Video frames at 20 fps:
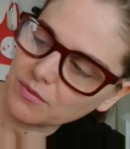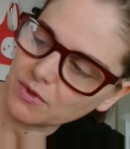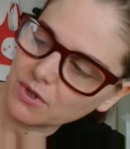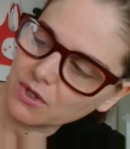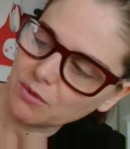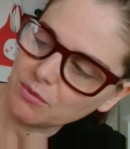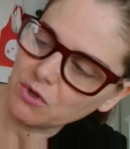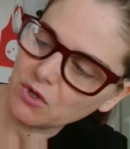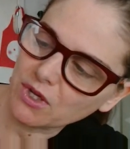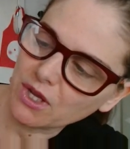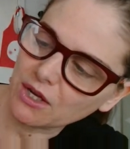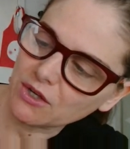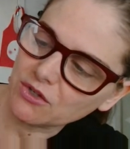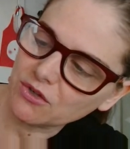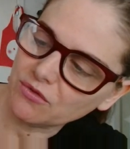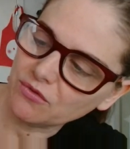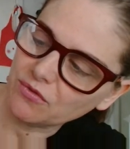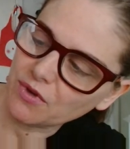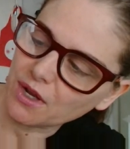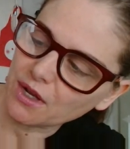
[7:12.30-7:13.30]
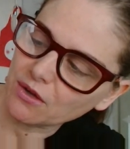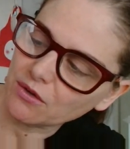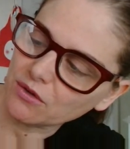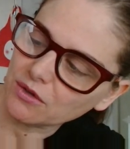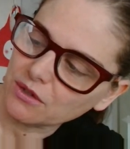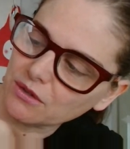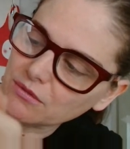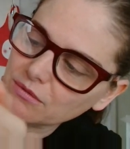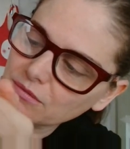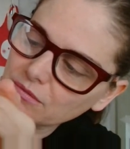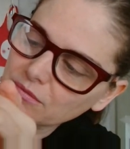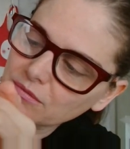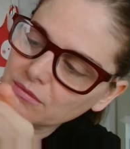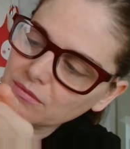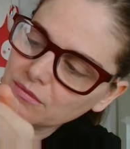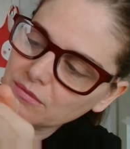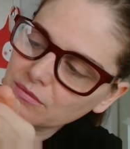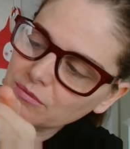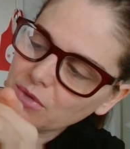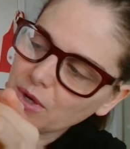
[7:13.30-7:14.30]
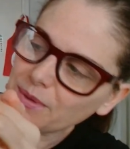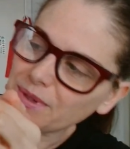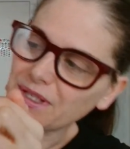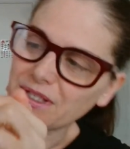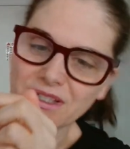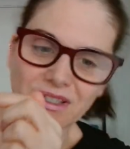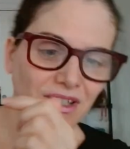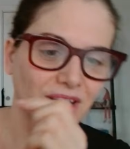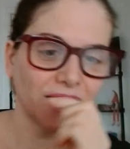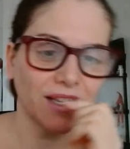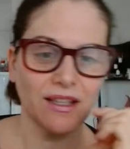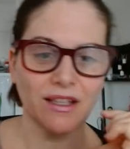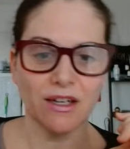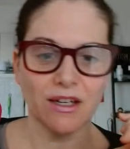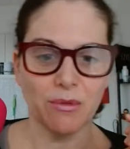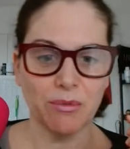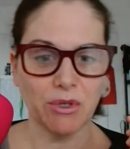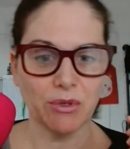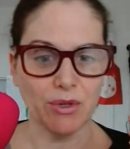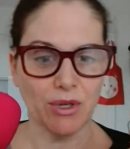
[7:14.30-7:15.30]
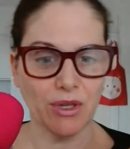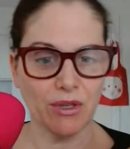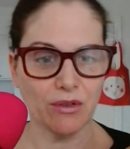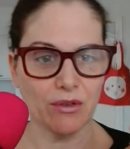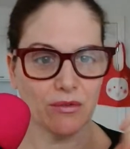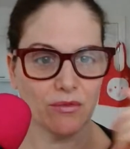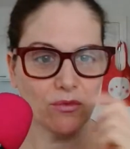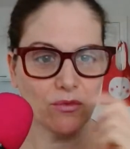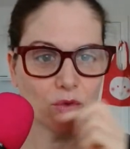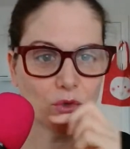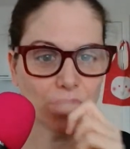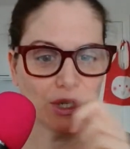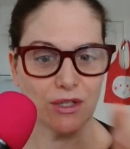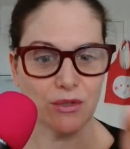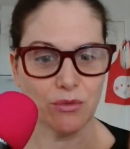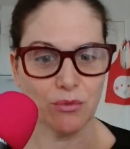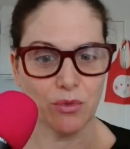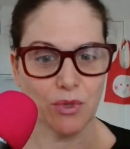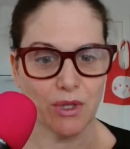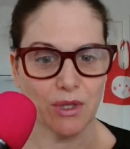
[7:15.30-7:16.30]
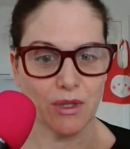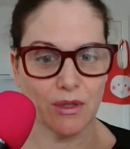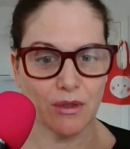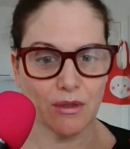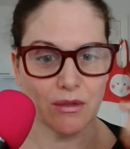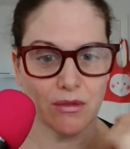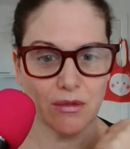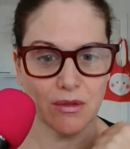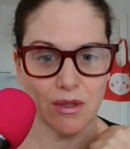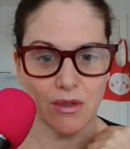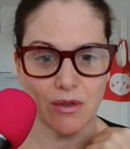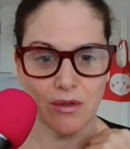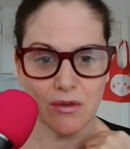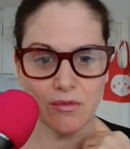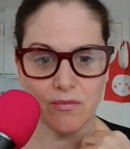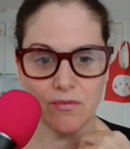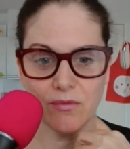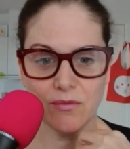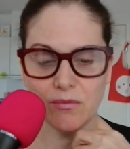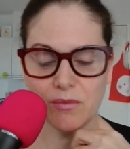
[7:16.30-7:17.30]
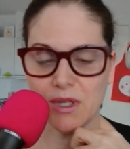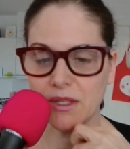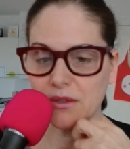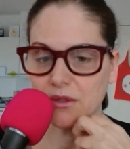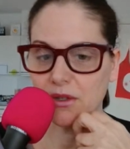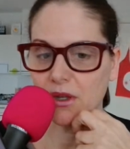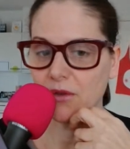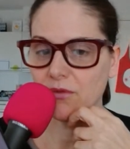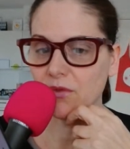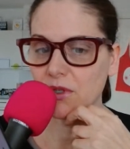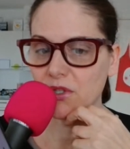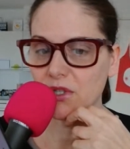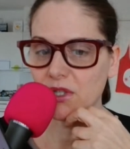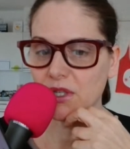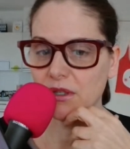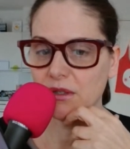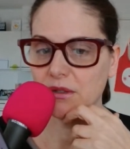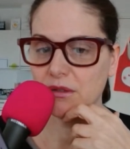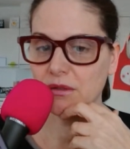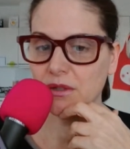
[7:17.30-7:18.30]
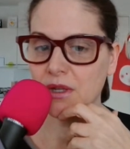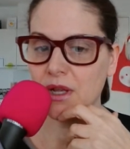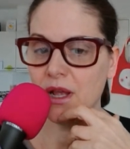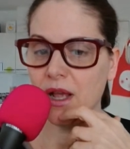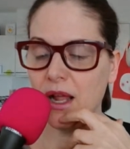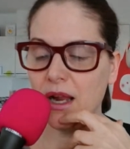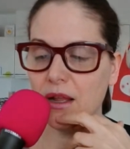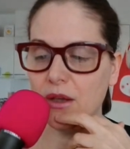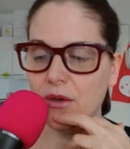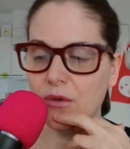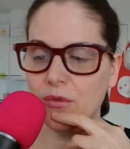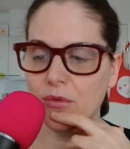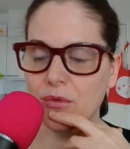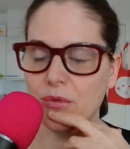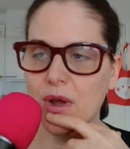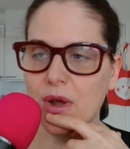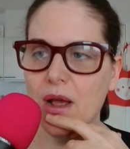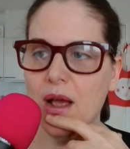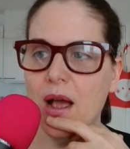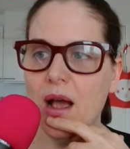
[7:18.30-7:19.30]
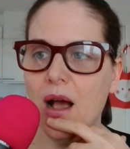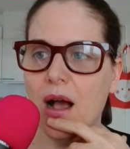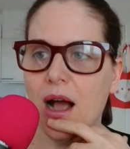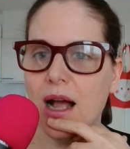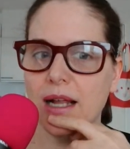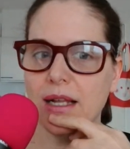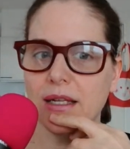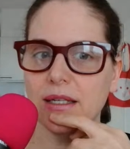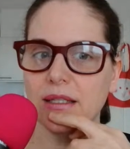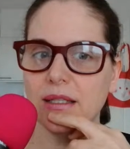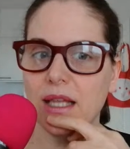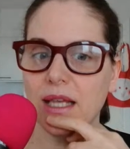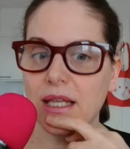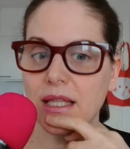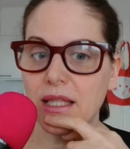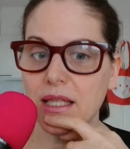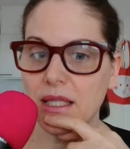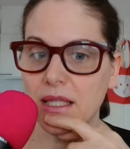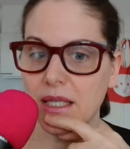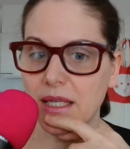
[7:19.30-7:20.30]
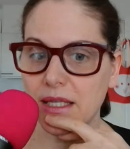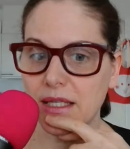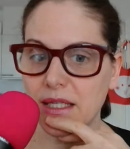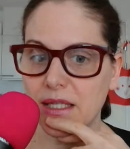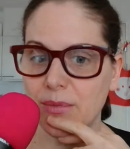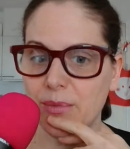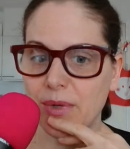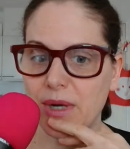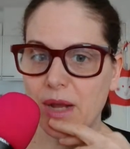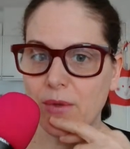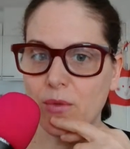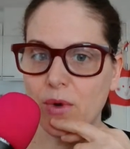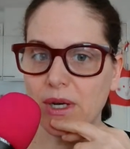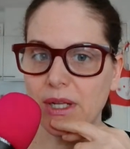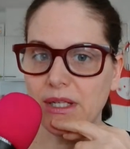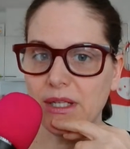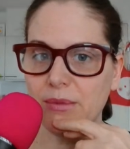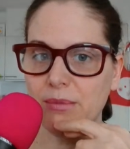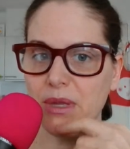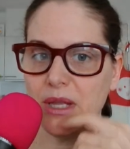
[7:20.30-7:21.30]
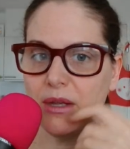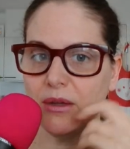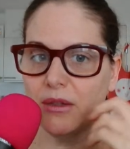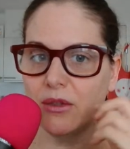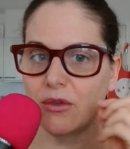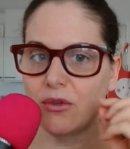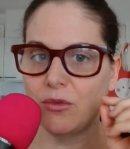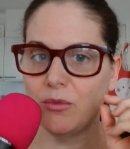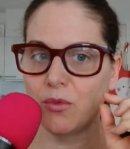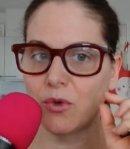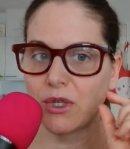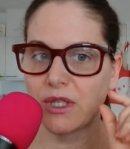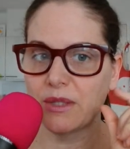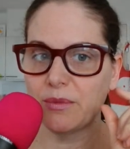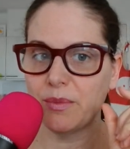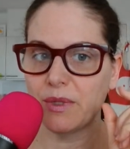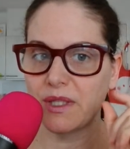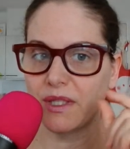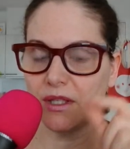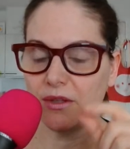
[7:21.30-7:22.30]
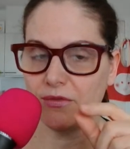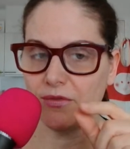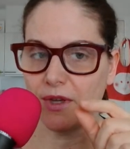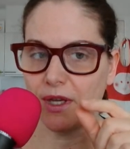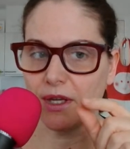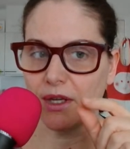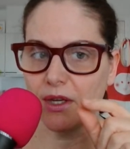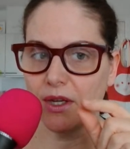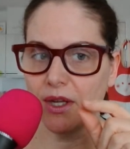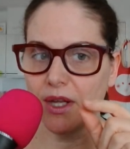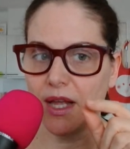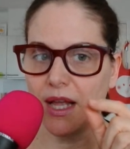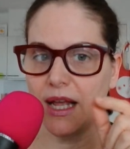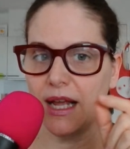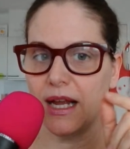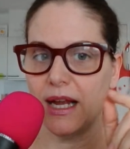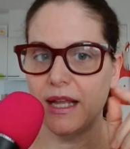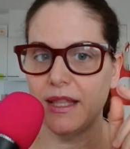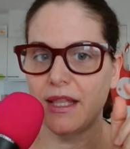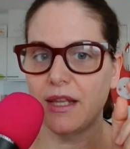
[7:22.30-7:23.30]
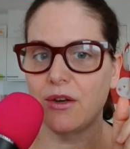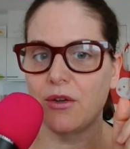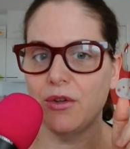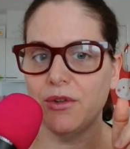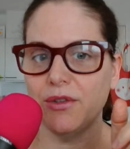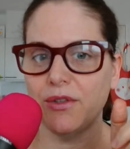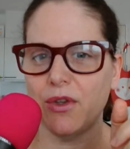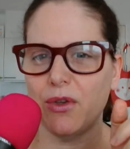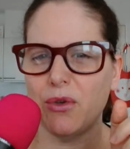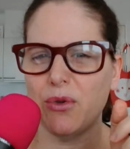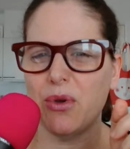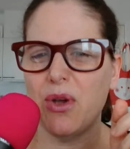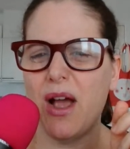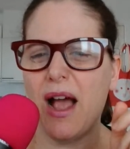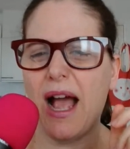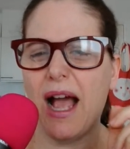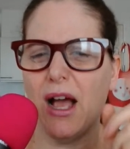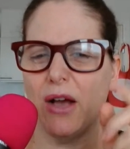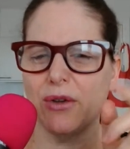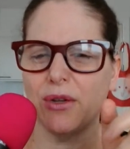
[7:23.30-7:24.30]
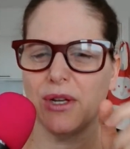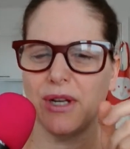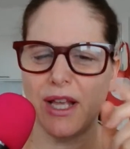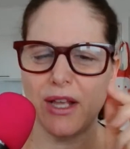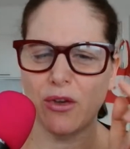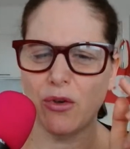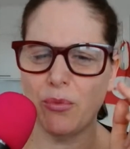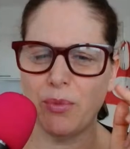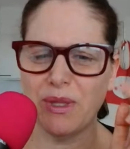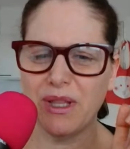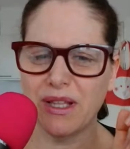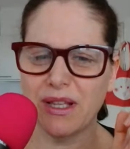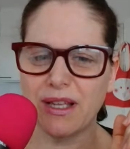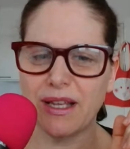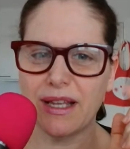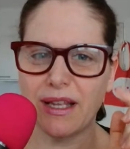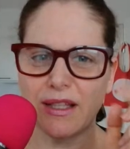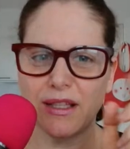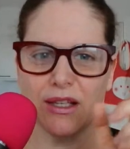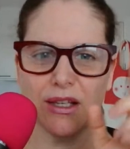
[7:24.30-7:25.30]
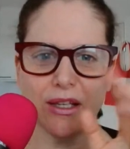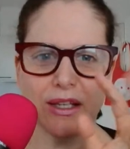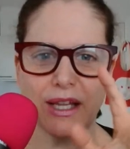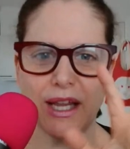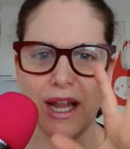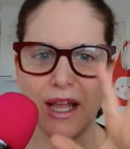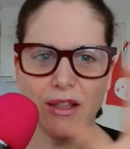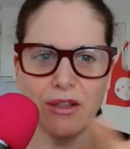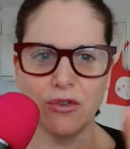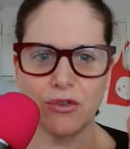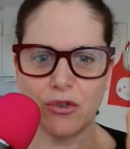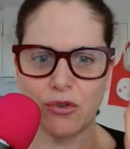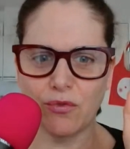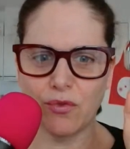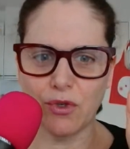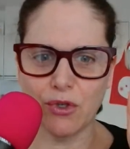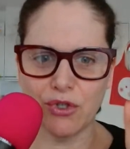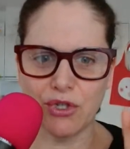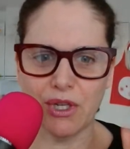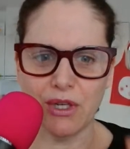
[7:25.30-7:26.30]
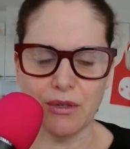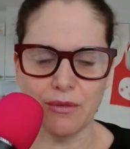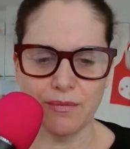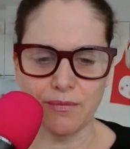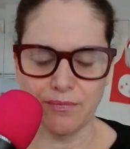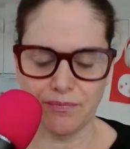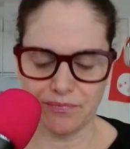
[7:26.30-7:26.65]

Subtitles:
Communication failed. Probably doesn't like that I'm doing voice with the desktop version. Hello. I like the list, but I want it to be a little more specific. And then also, how can I open the calendar version?